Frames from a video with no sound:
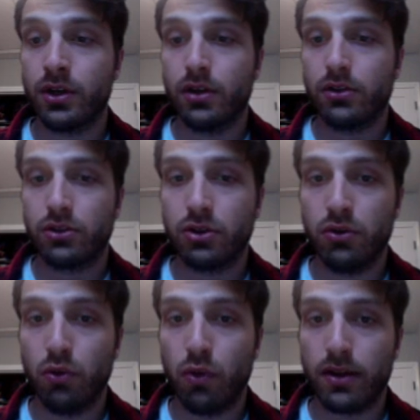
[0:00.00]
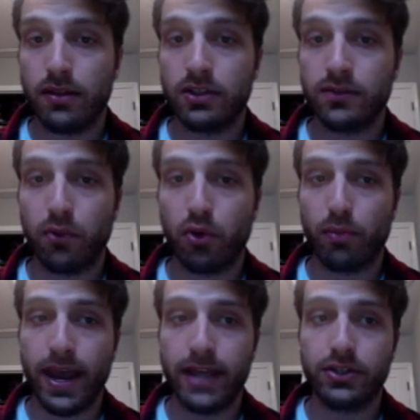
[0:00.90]
to one of these four
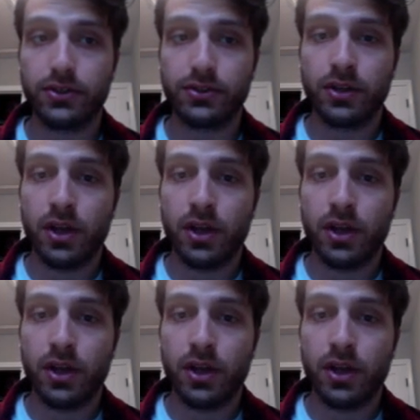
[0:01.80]
pages.